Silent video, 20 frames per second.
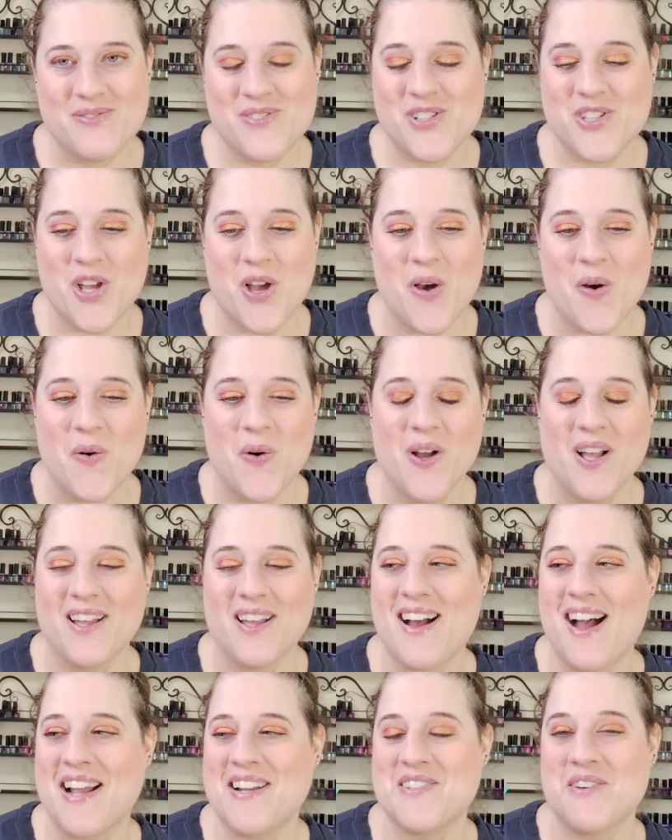So
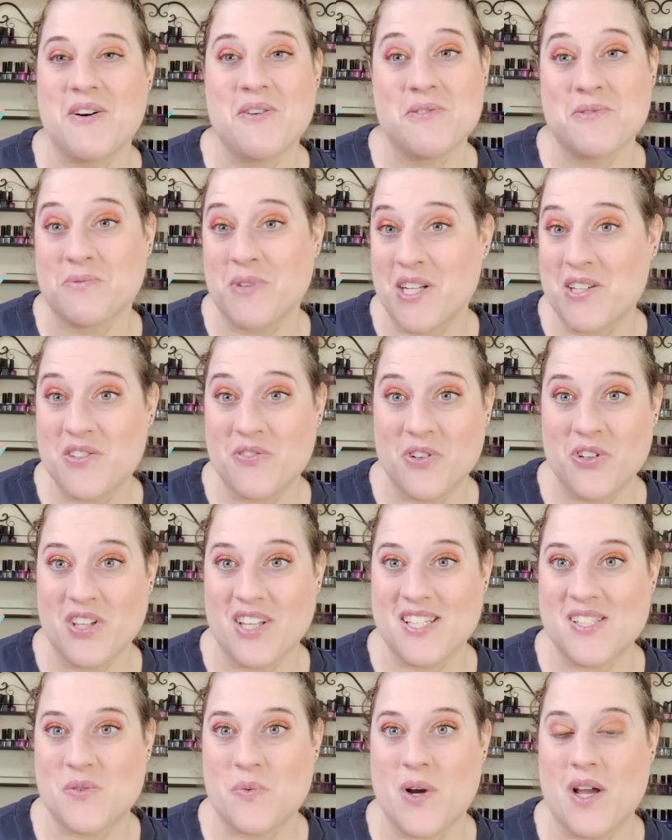I don't reach for
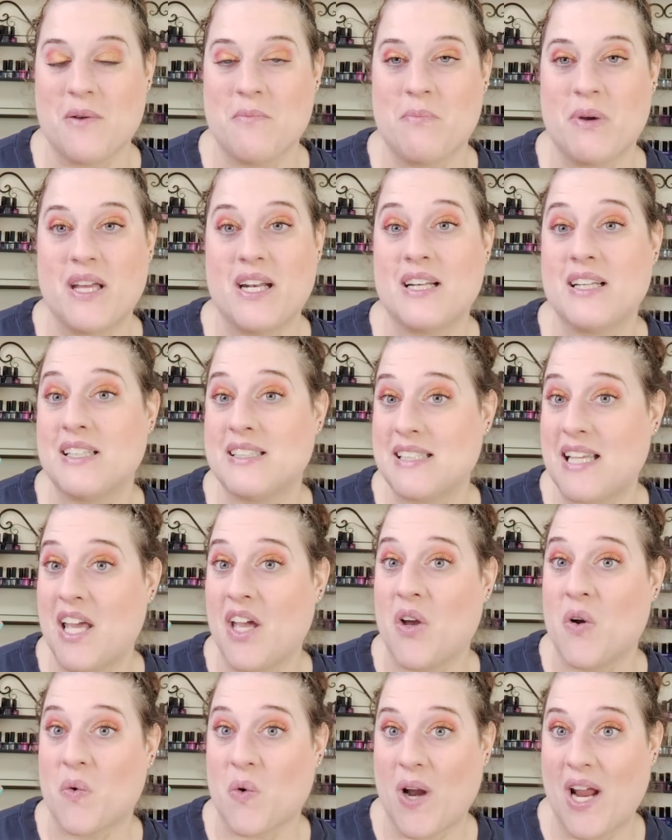this one, but it is a
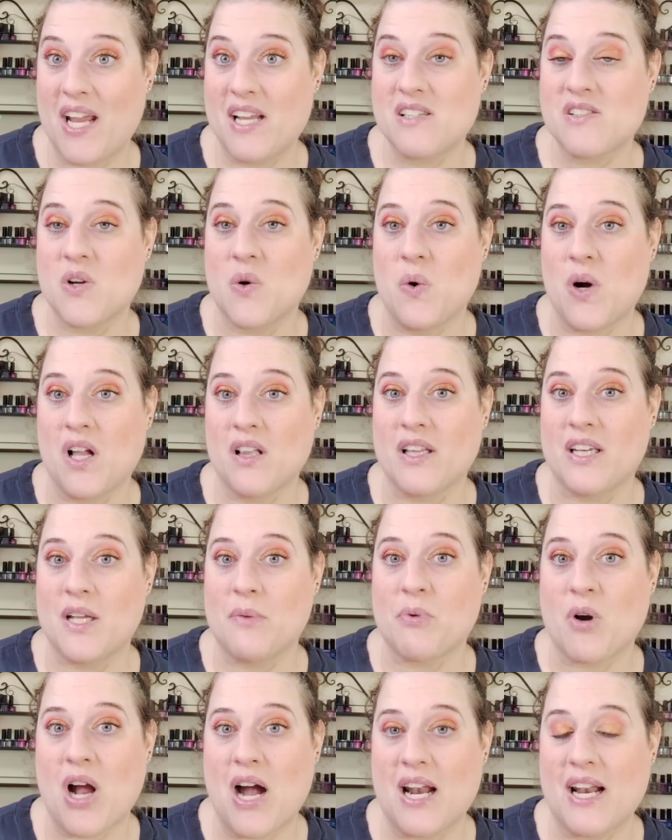great quality
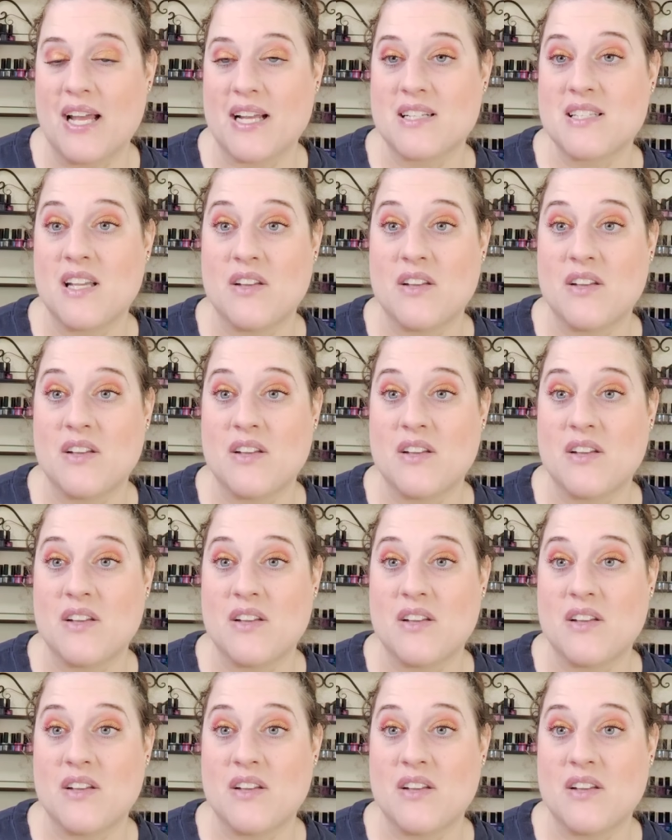product.